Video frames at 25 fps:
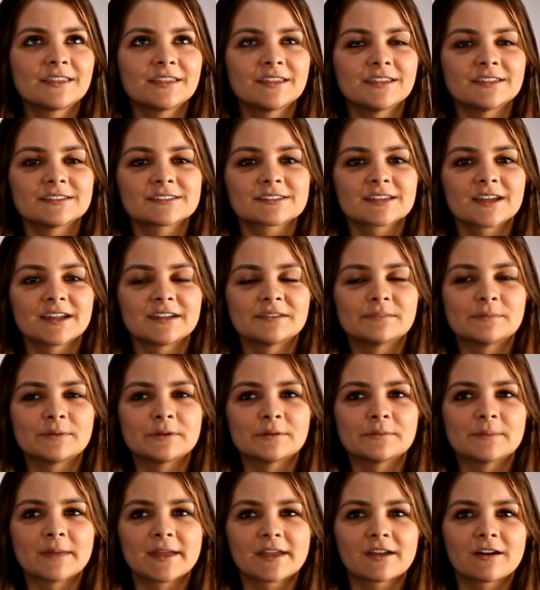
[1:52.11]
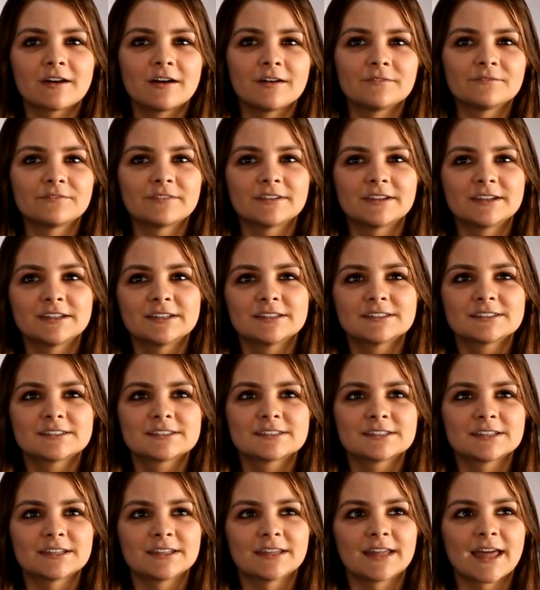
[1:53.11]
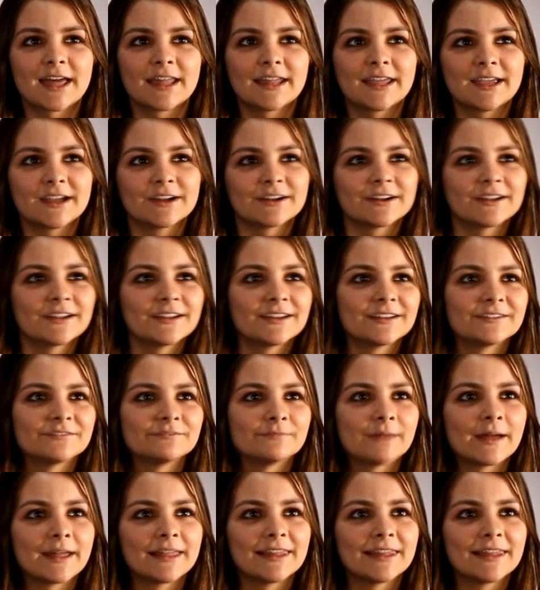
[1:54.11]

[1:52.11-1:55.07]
He's kind of built my confidence in that area of my